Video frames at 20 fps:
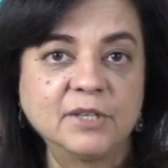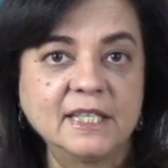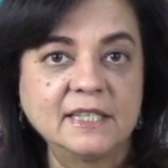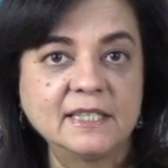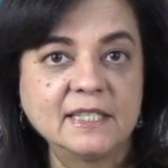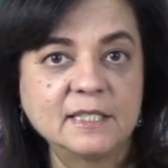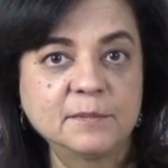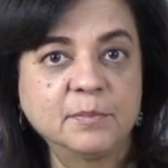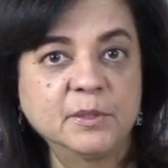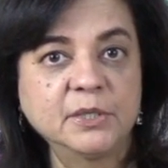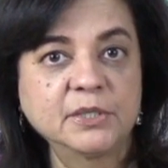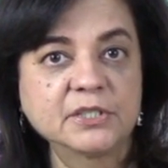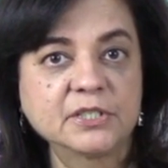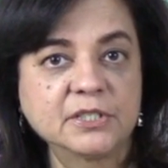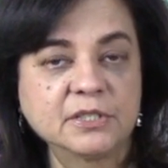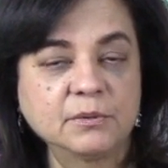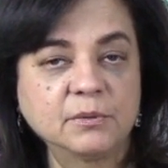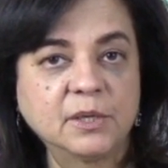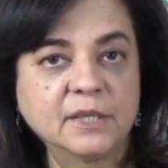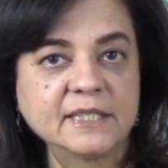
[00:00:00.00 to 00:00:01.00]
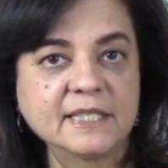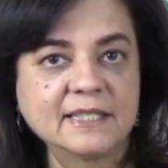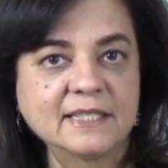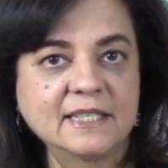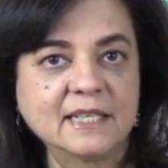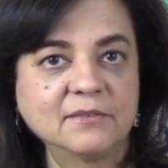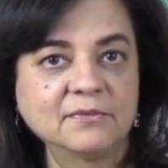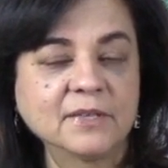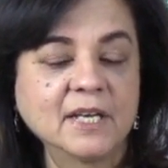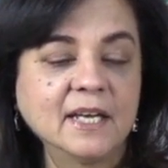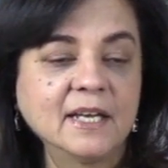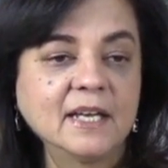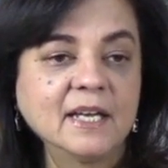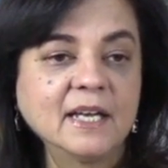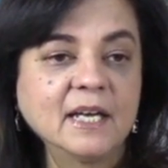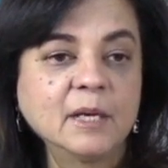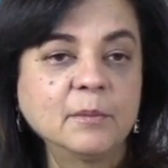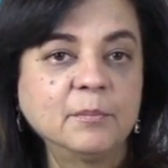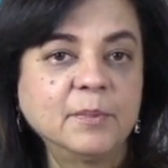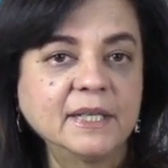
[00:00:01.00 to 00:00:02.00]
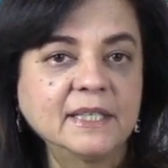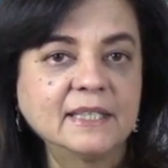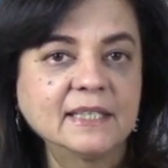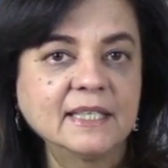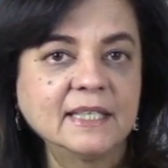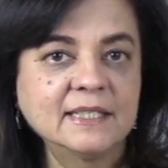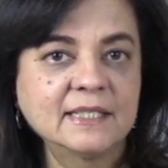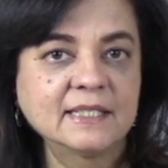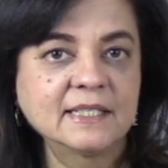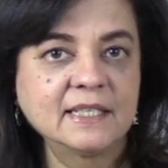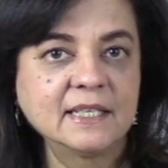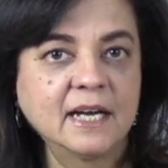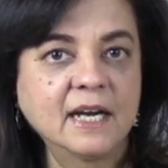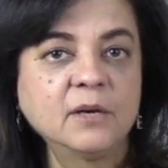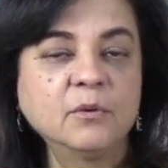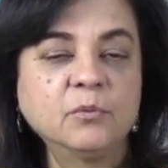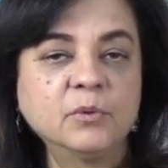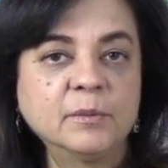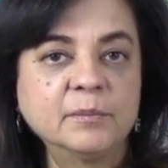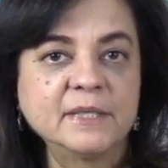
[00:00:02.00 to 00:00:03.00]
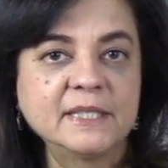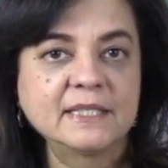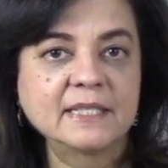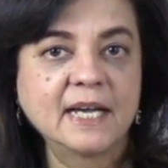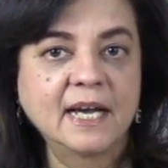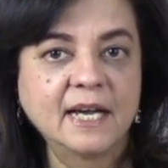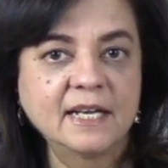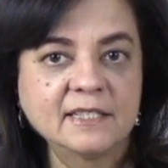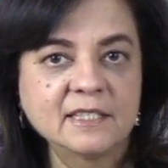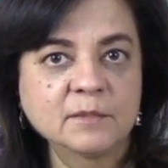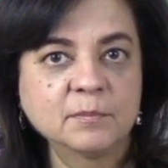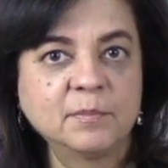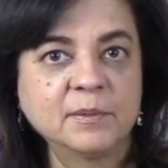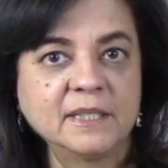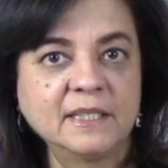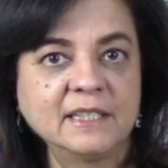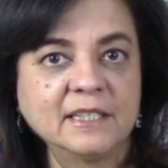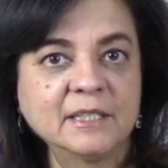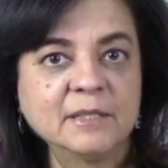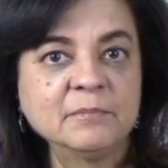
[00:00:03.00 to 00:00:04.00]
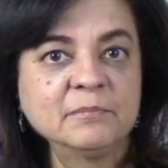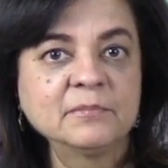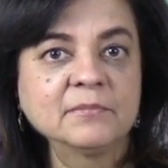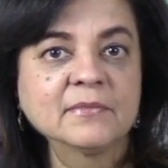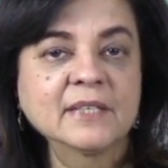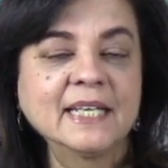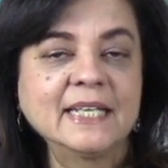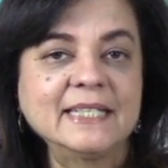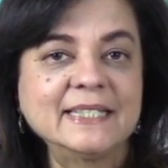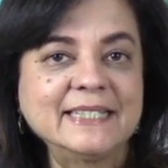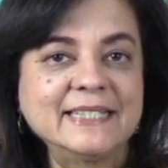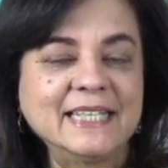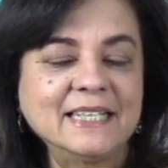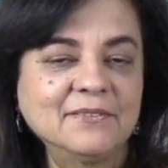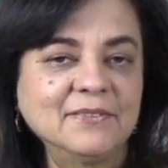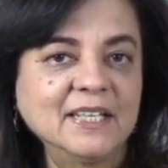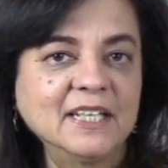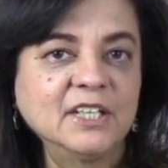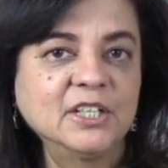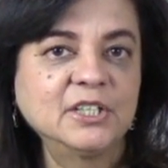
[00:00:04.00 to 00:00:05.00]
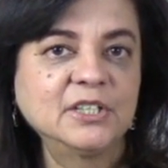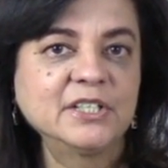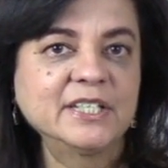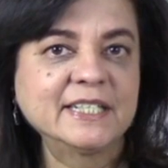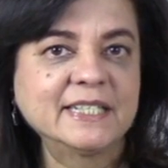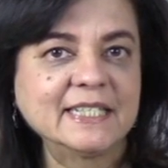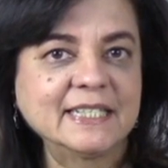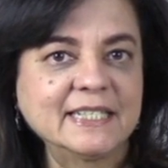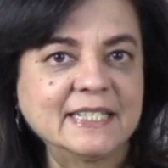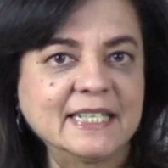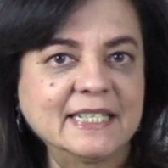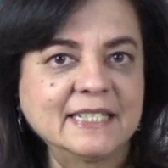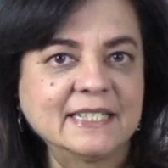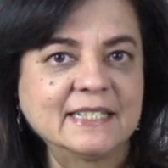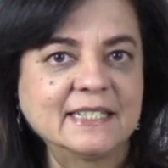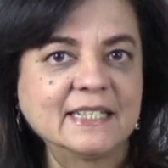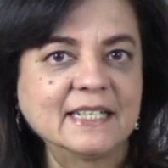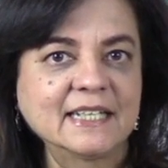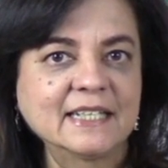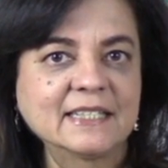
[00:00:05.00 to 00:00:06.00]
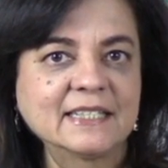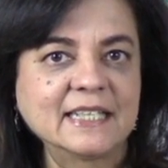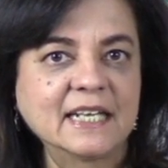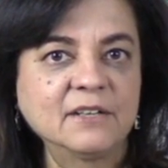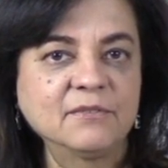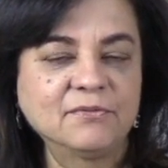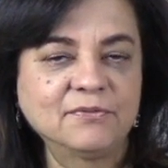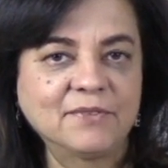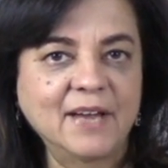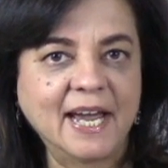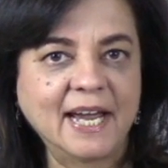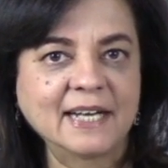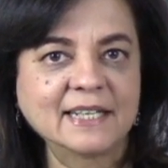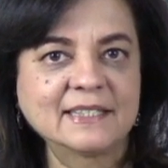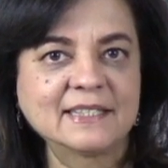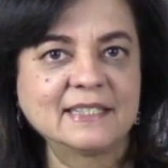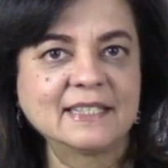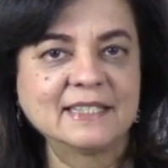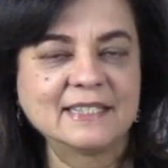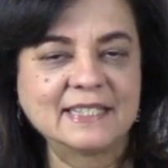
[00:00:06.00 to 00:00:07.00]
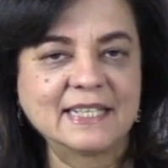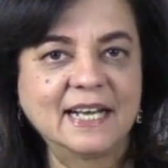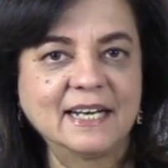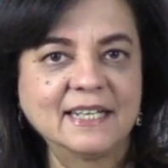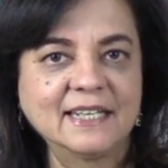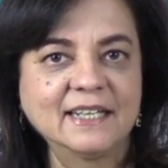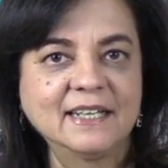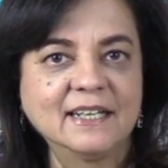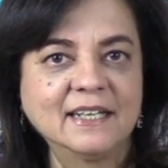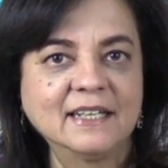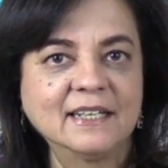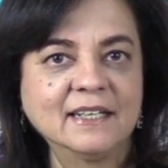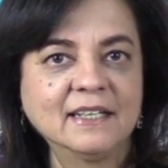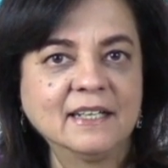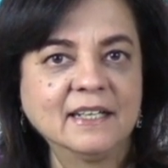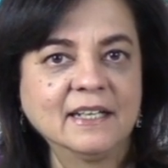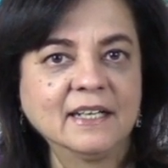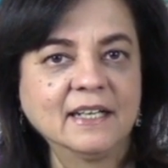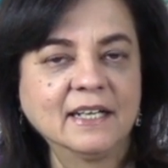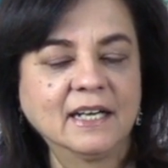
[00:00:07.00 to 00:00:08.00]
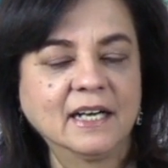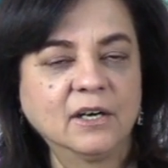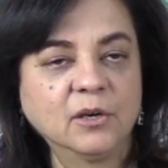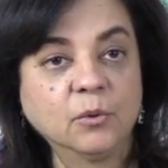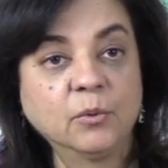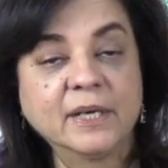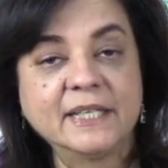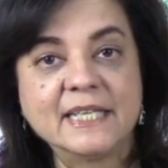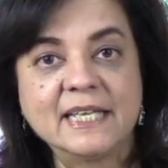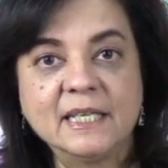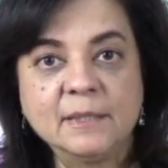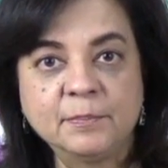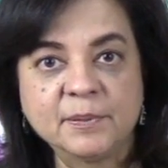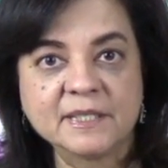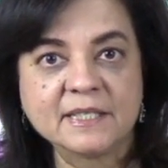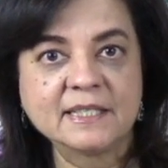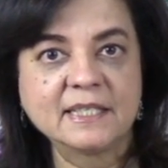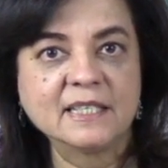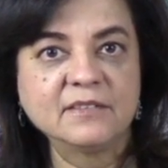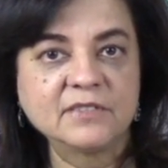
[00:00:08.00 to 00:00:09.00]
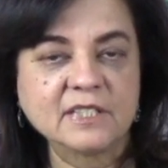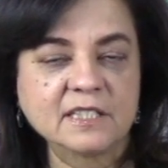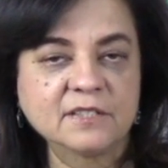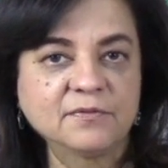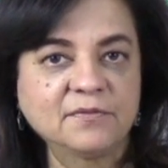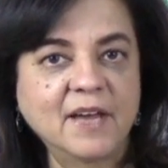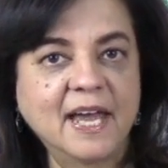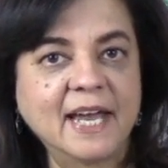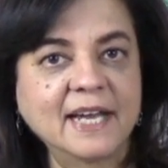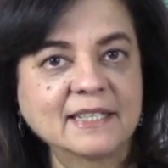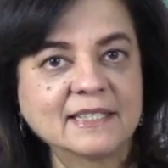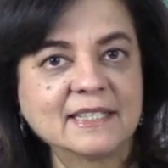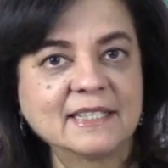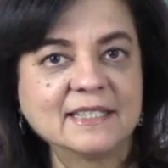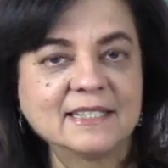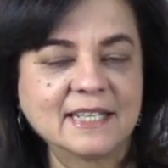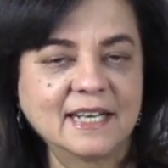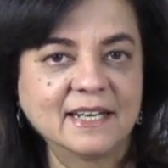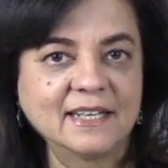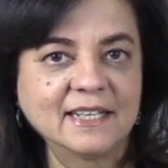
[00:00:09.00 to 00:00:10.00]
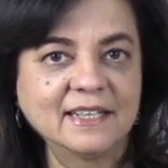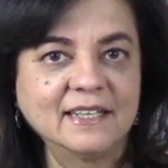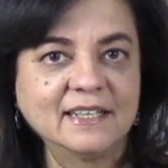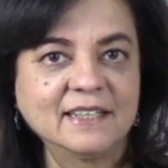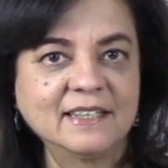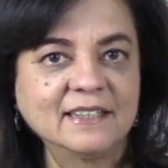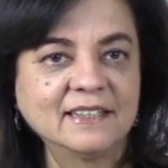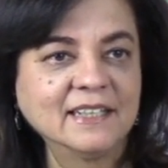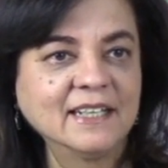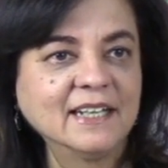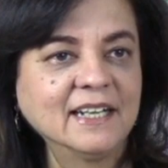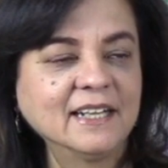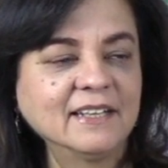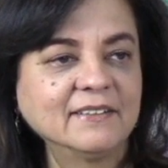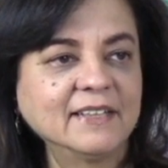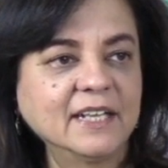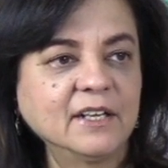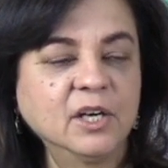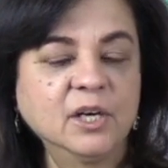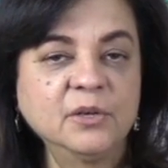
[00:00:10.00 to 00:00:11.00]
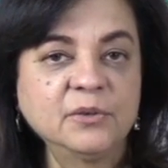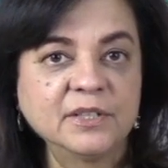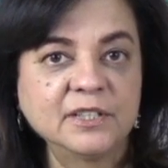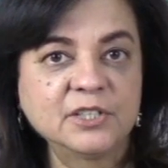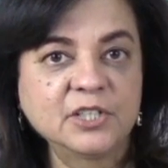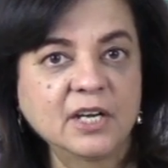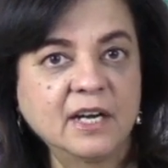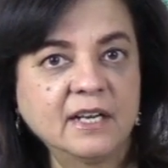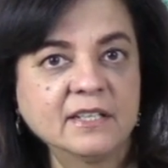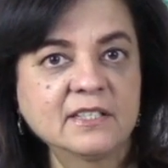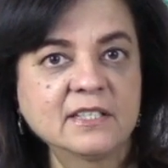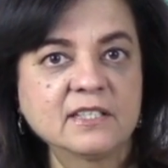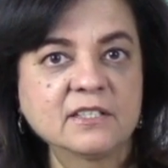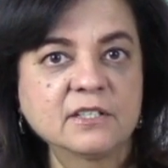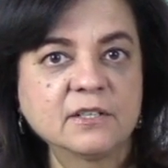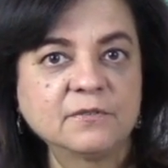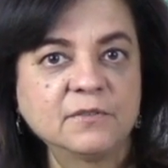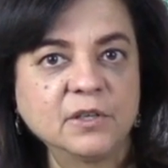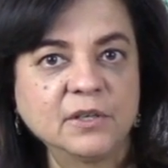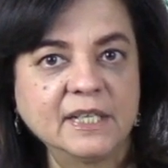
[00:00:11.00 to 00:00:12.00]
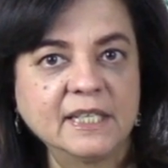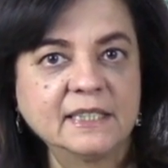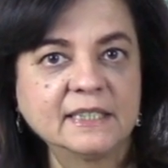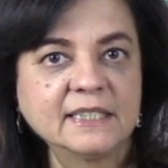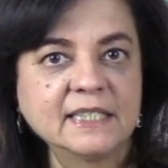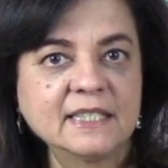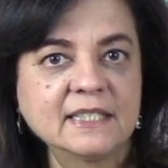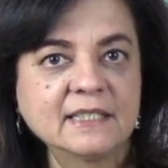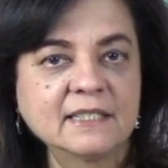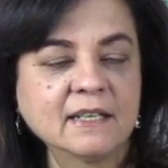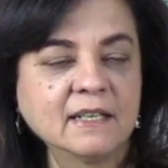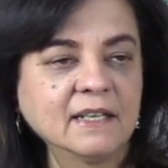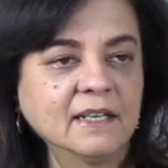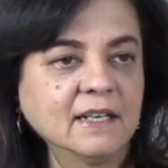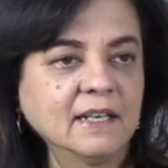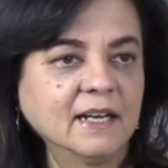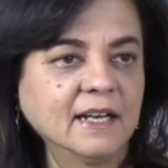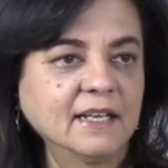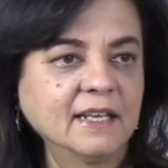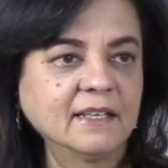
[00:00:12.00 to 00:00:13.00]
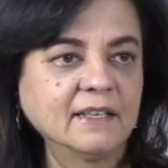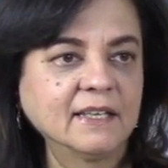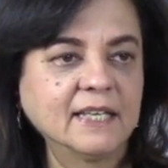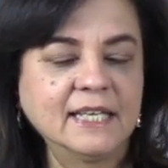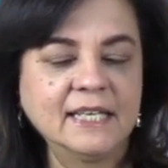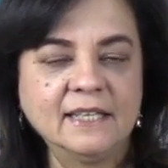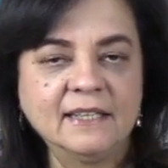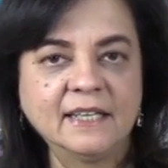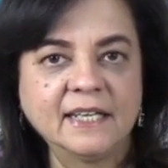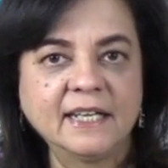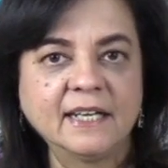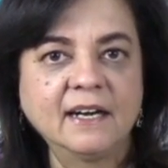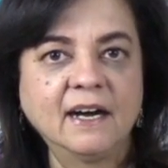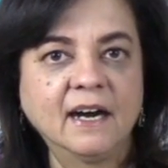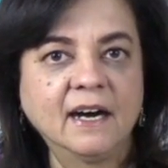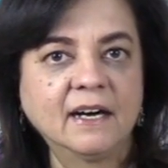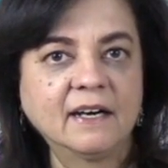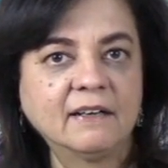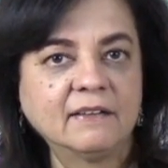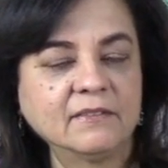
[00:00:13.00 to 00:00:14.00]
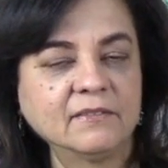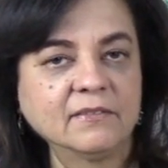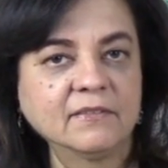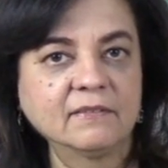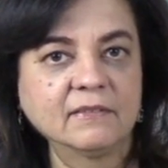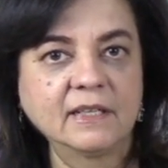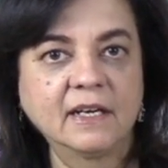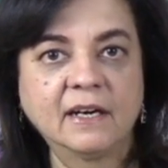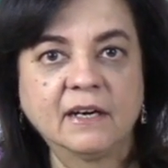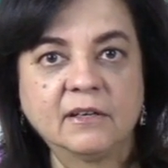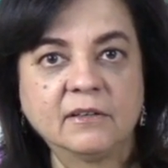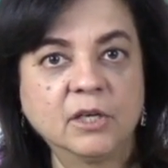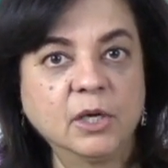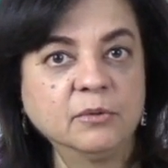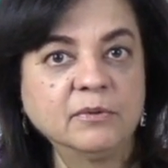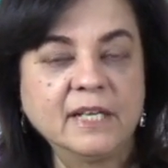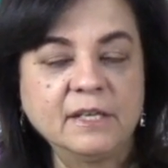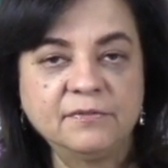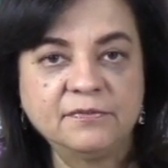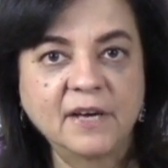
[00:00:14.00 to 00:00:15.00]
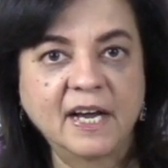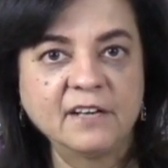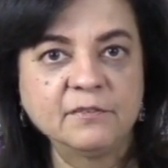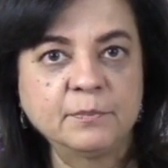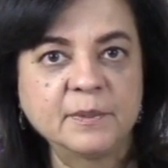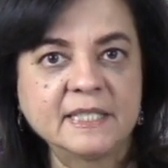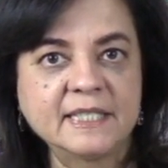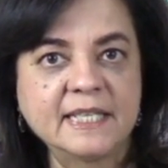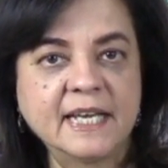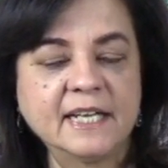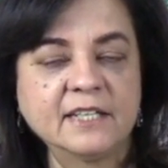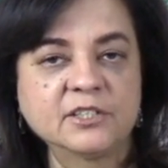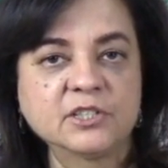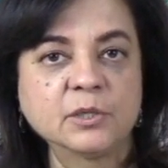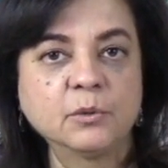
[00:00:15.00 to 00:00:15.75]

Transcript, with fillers: read these books, do all this stuff. But this young woman's husband is giving her statistics and facts and telling her, uh, what he perceives as facts, and telling her that oh, the chances of your illness uh, healing are are only 5%.